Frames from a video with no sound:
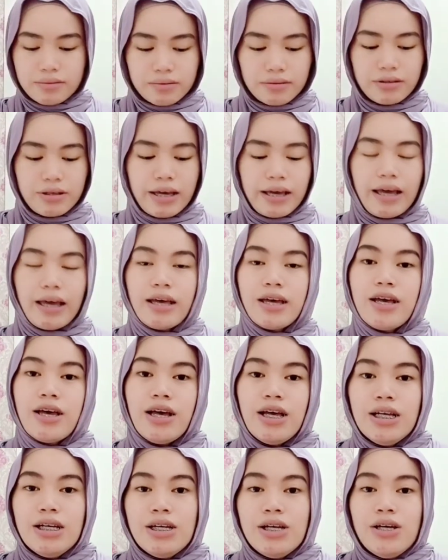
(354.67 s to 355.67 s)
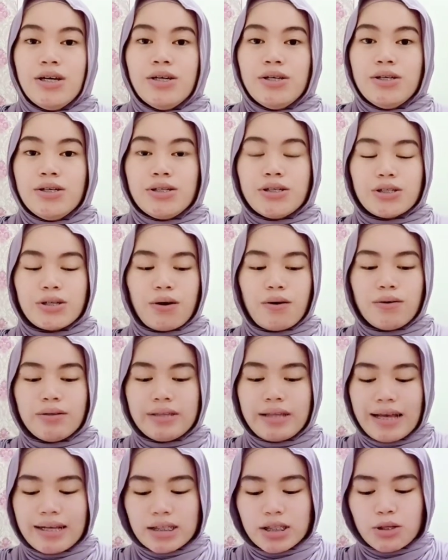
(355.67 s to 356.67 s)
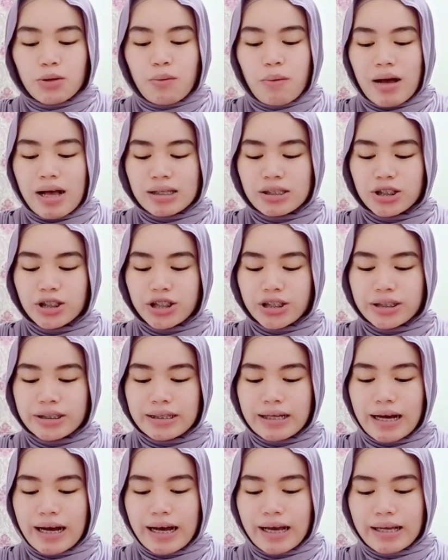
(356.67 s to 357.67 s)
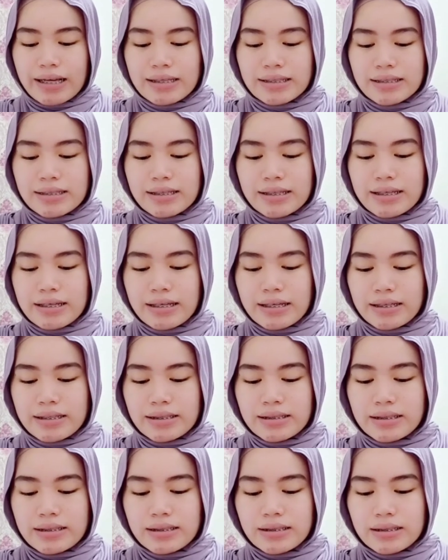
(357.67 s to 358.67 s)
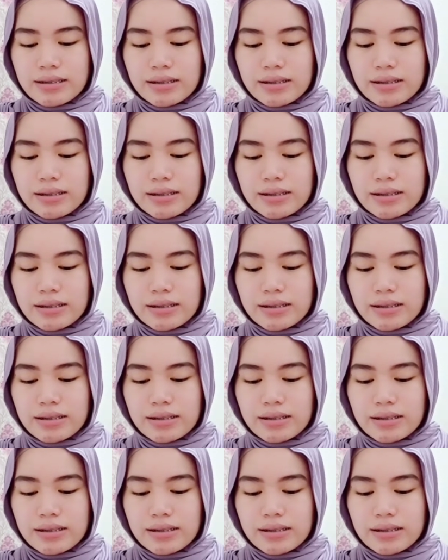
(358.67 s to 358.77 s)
Okay, so next question guys is,